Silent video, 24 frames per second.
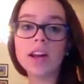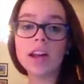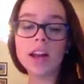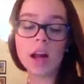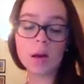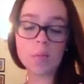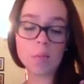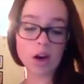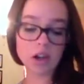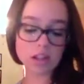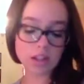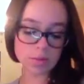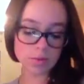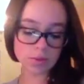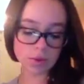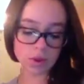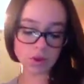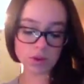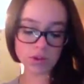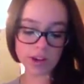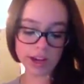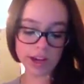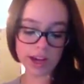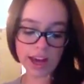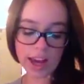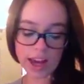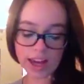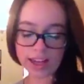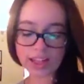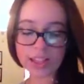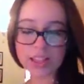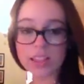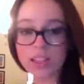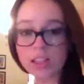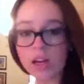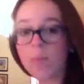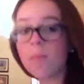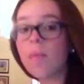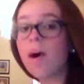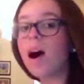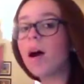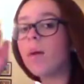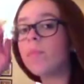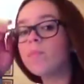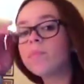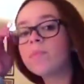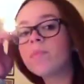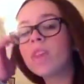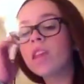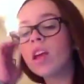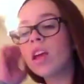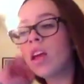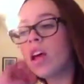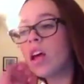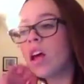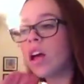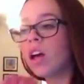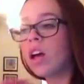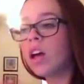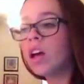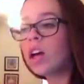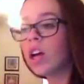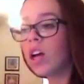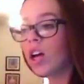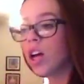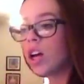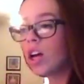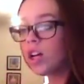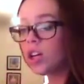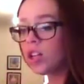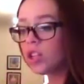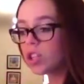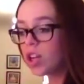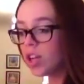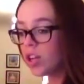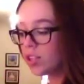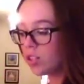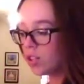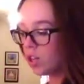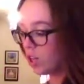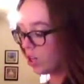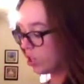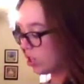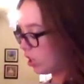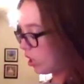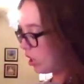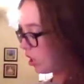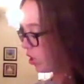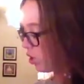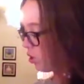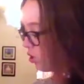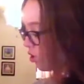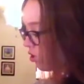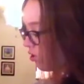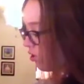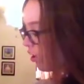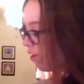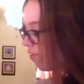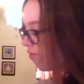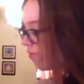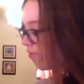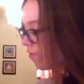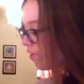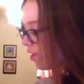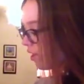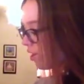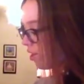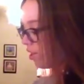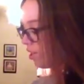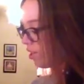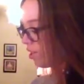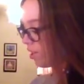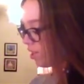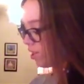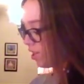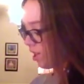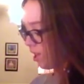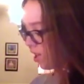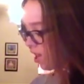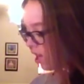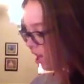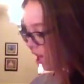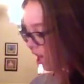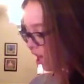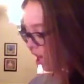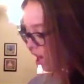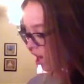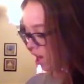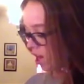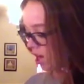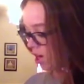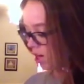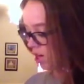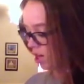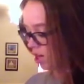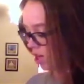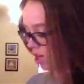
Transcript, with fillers: and I bought some jewelry and some um, shirts. I'll show you the jewelry first. And